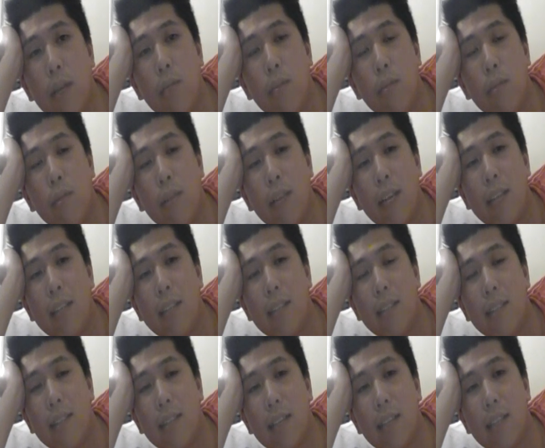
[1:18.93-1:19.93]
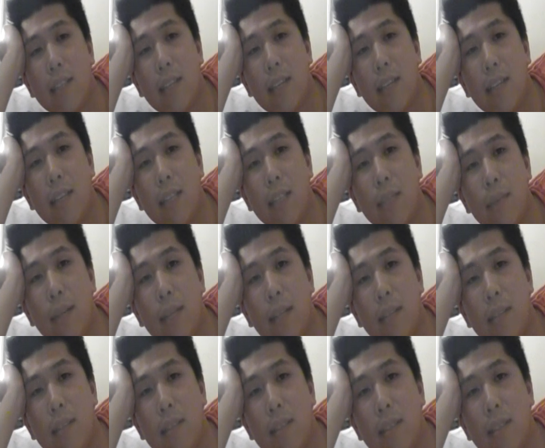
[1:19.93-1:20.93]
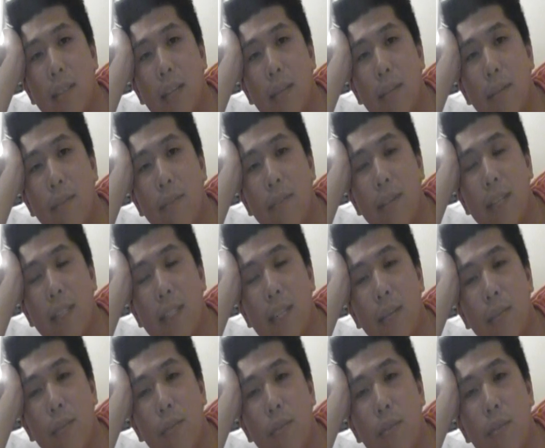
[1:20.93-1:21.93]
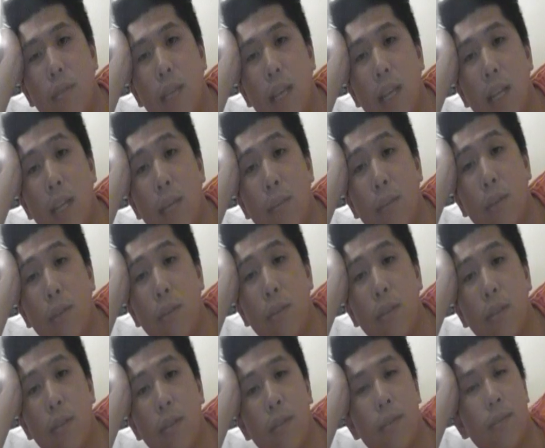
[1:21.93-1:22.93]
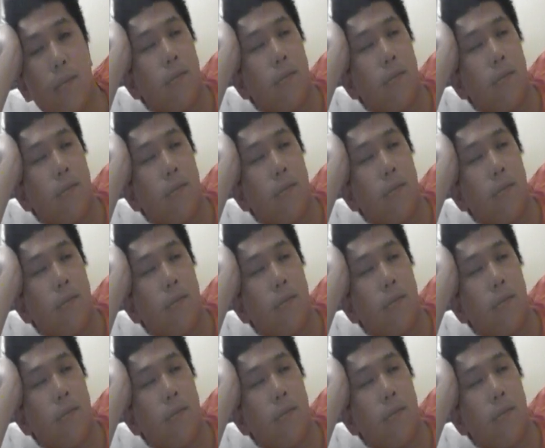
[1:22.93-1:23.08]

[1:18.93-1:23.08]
We will later discuss how these patterns in sleep affects our moods and emotions.